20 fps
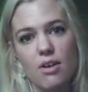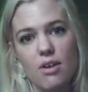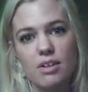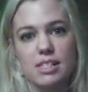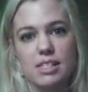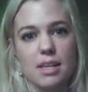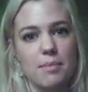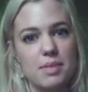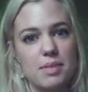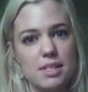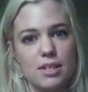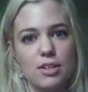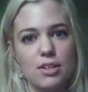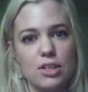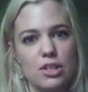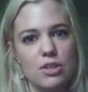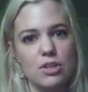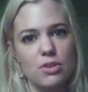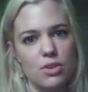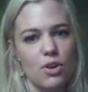because I'm still
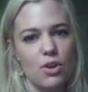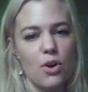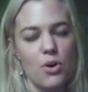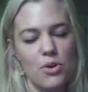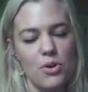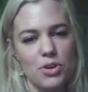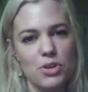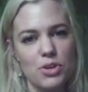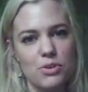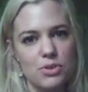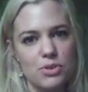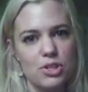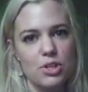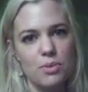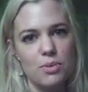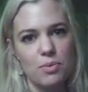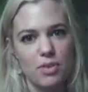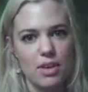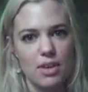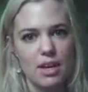new to the whole
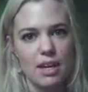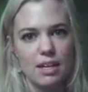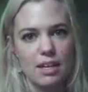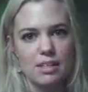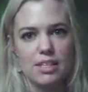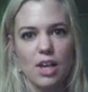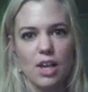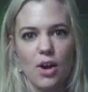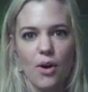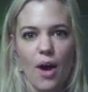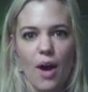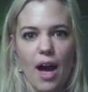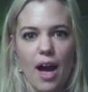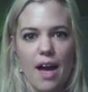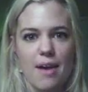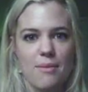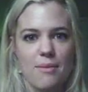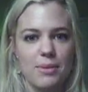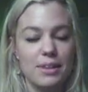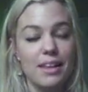YouTube thing, so
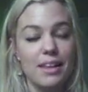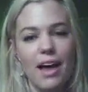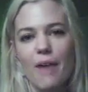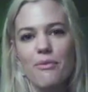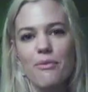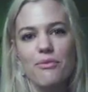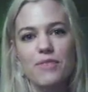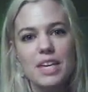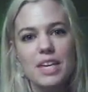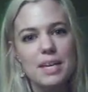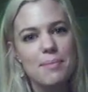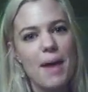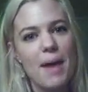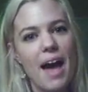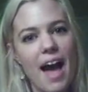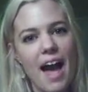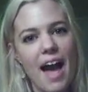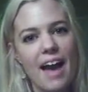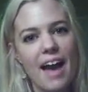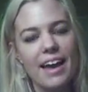I would love
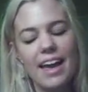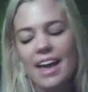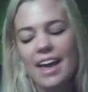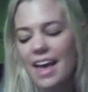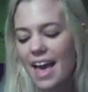feedback.